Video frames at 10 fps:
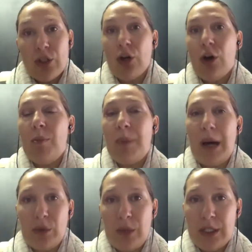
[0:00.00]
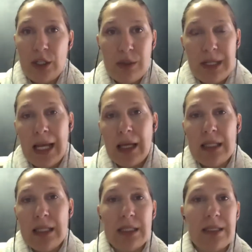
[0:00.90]
go about one, so you're like,
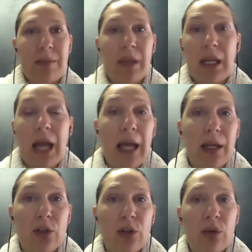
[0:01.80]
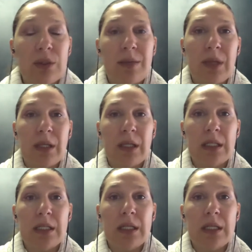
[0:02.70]
is this something that I can do, or something that,